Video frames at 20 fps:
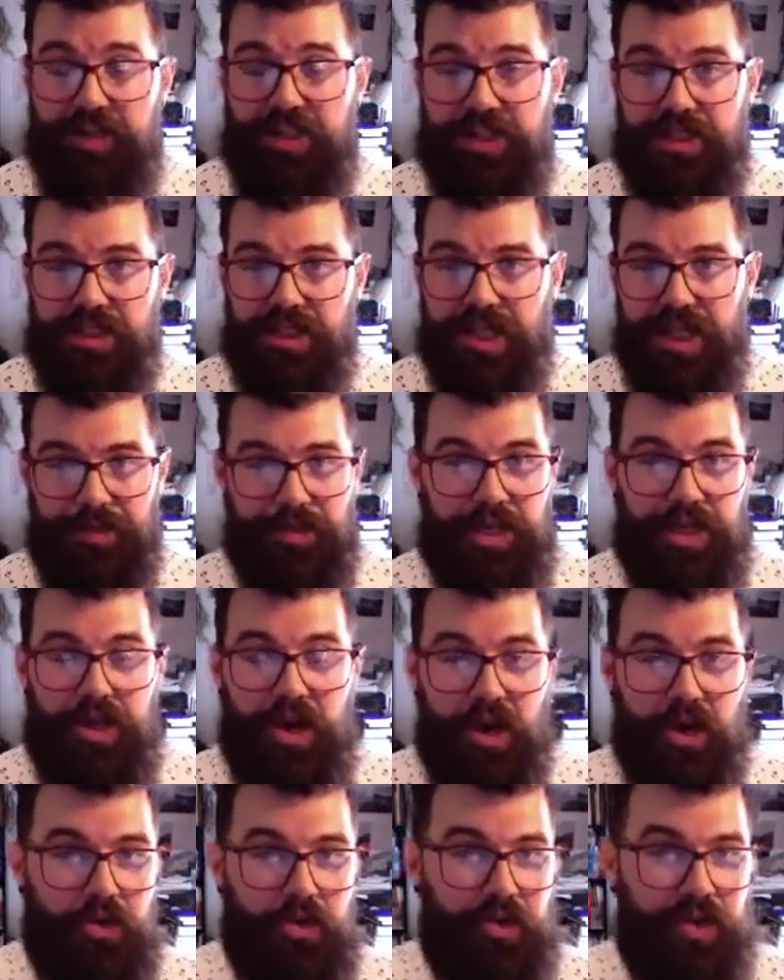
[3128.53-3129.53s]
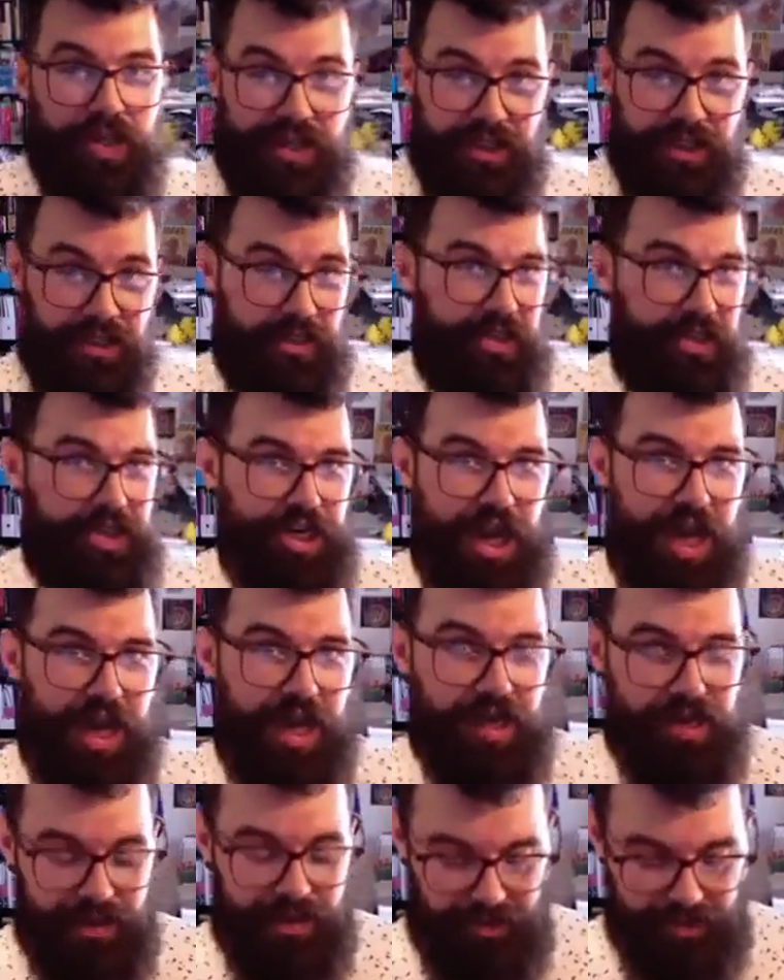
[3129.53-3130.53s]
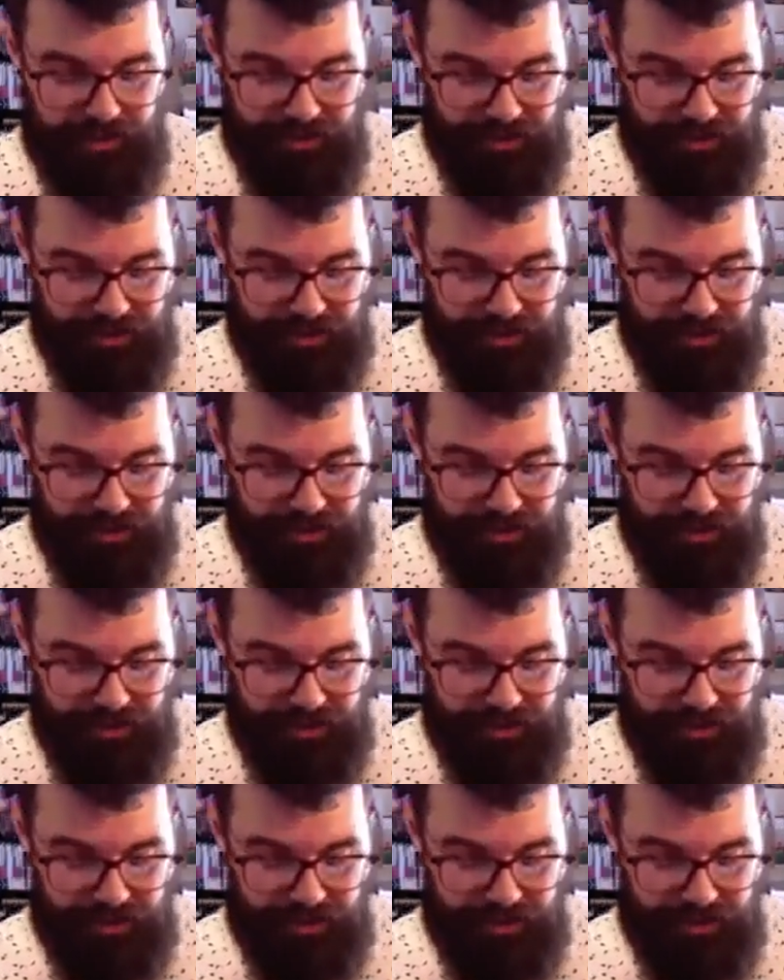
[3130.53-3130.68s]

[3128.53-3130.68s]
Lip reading: just let me know in the chat.